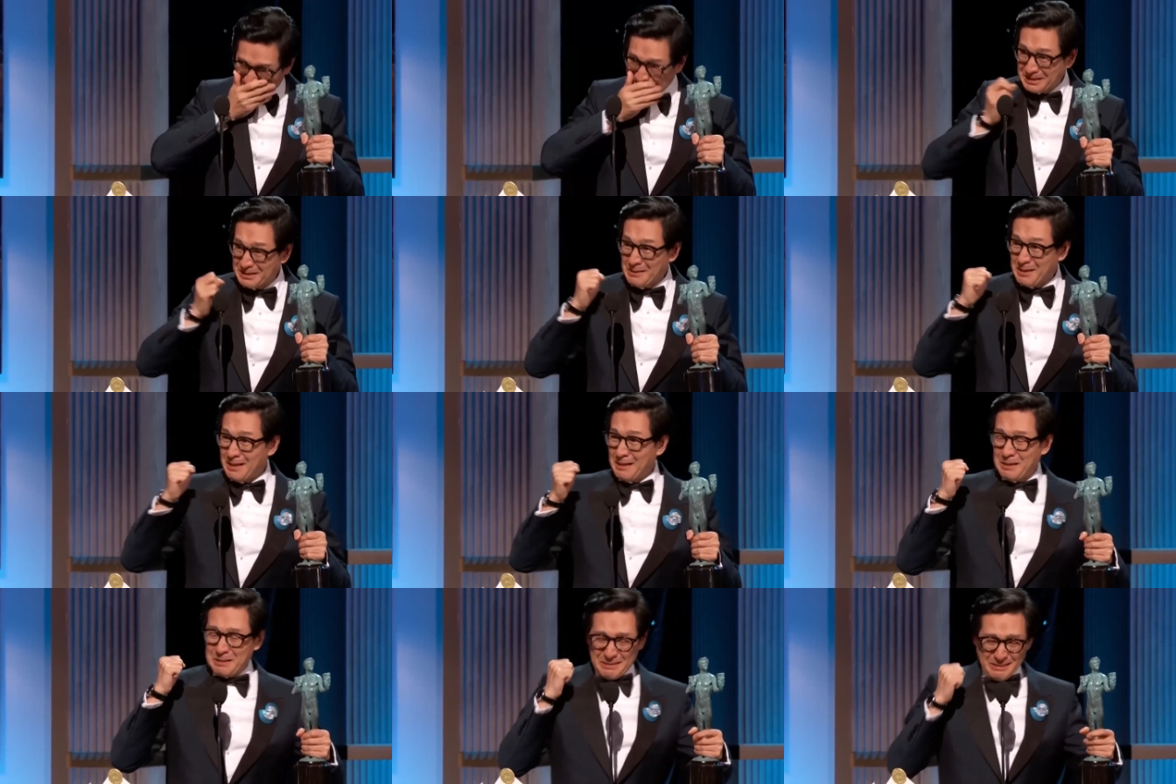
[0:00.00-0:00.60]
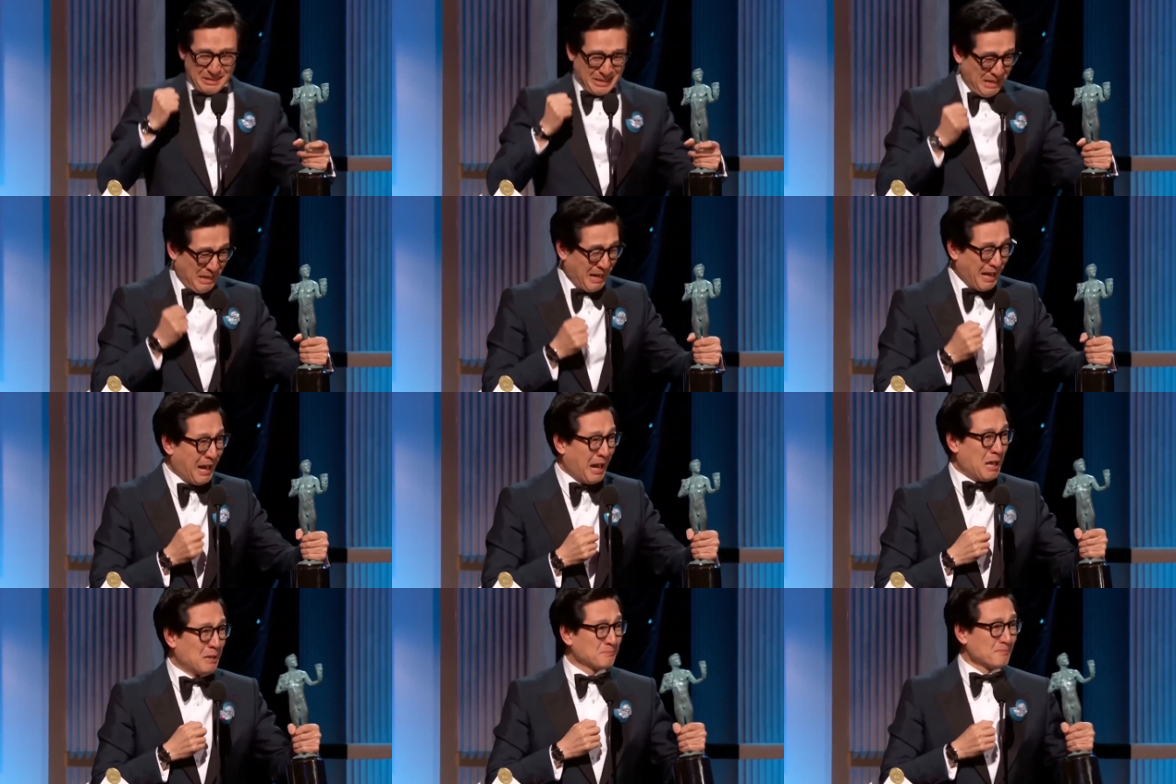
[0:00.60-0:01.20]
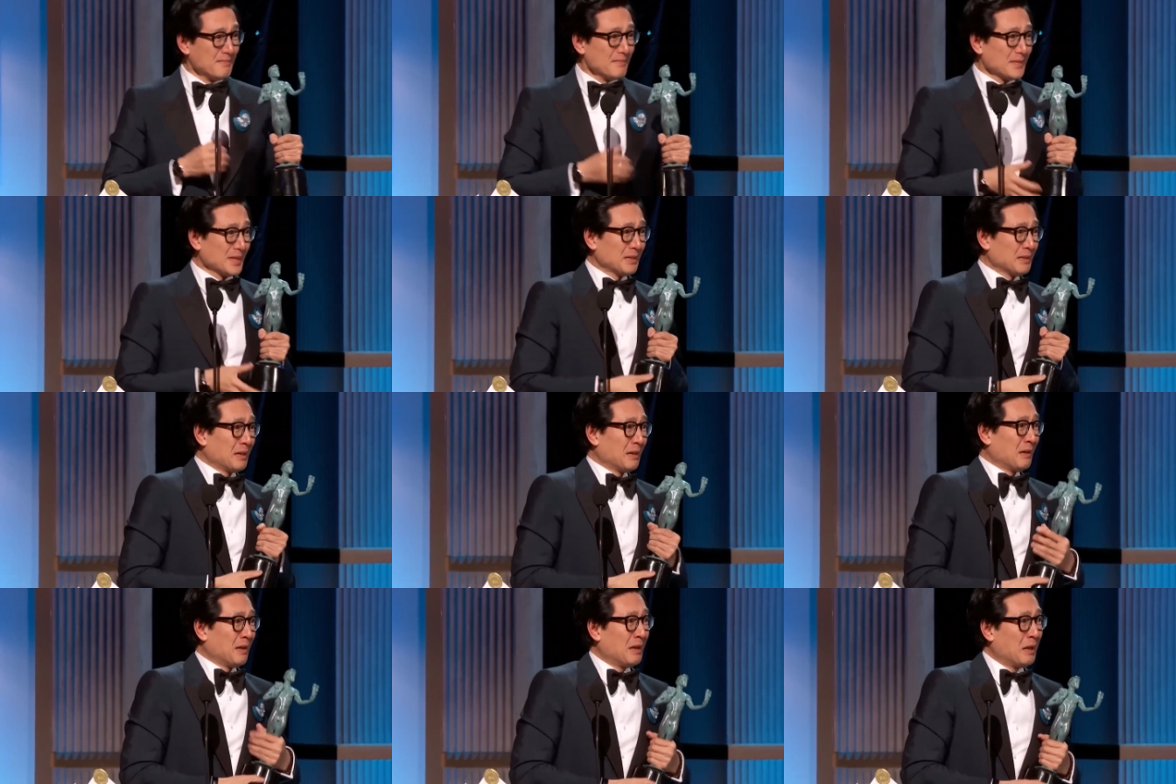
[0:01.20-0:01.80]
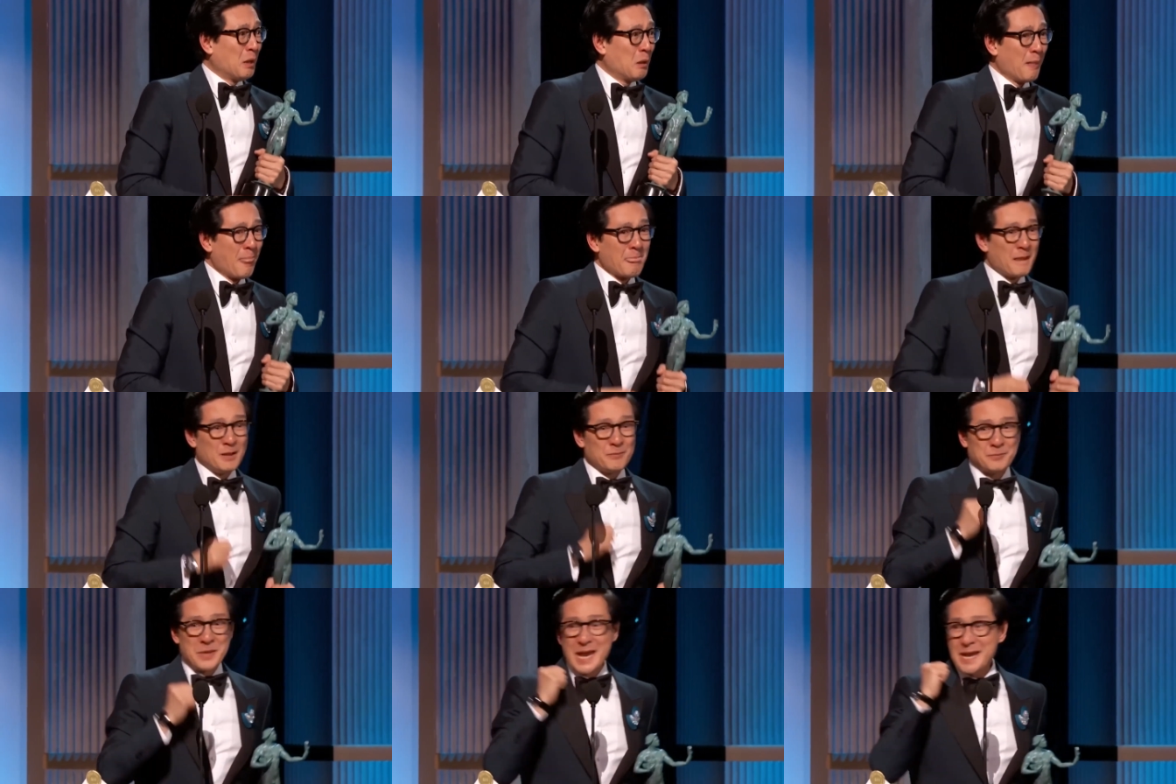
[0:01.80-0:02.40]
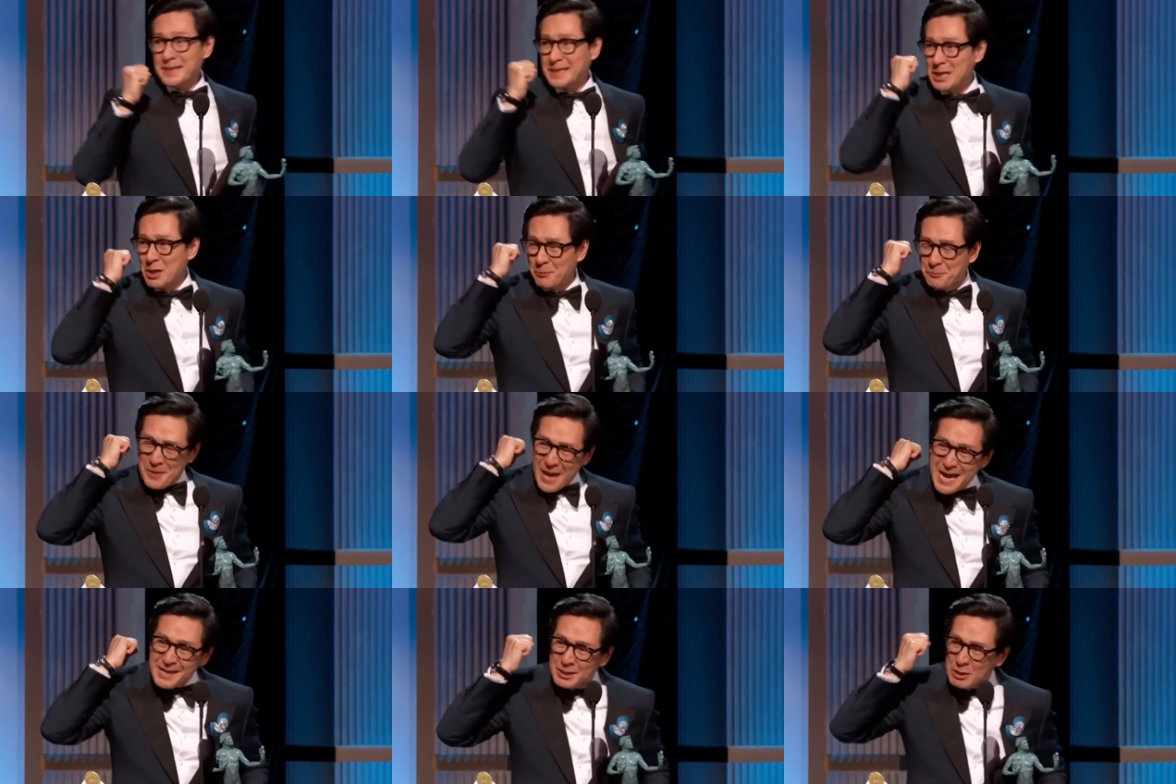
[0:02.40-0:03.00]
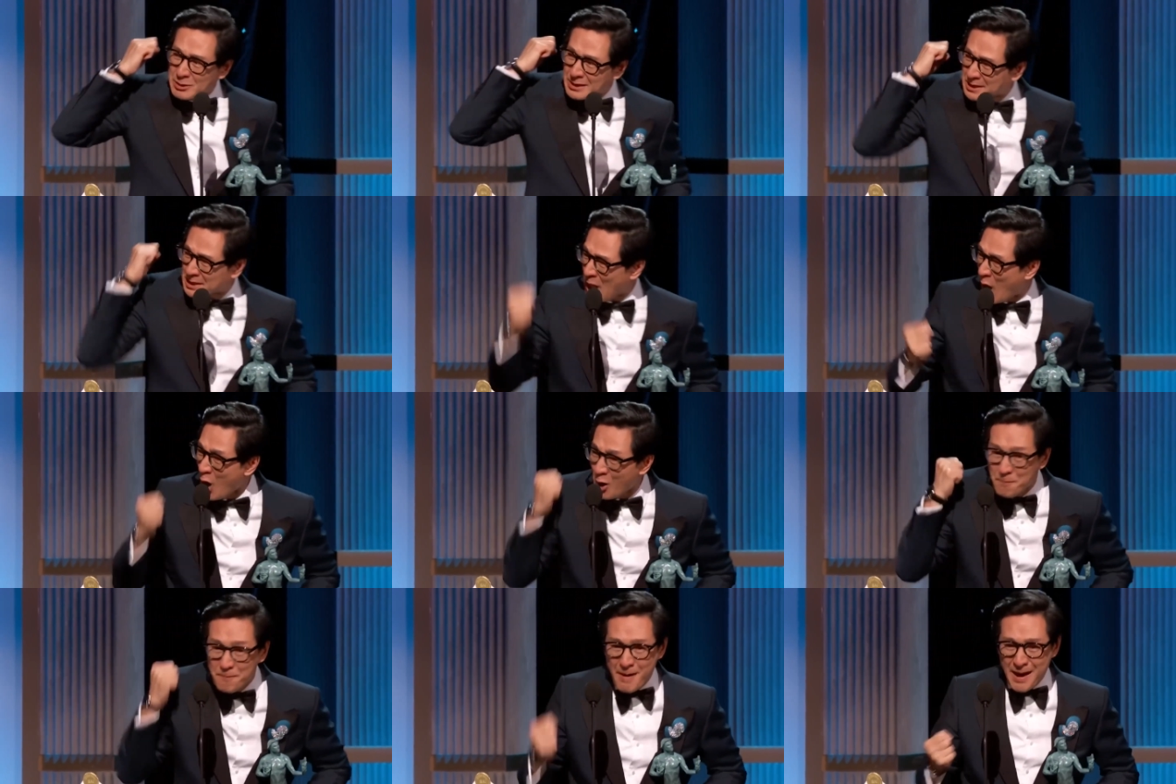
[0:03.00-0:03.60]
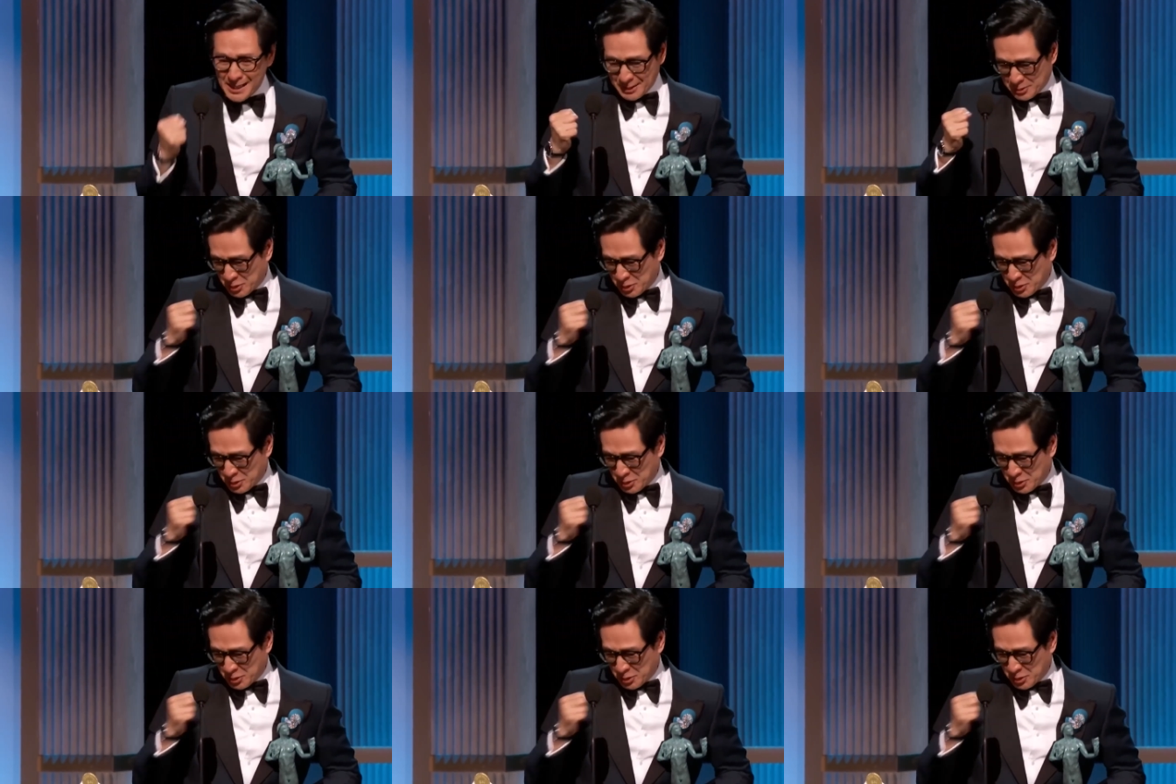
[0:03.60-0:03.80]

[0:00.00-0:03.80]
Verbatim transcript: It was someone new, someone fresh who deserved it. And I'm so excited for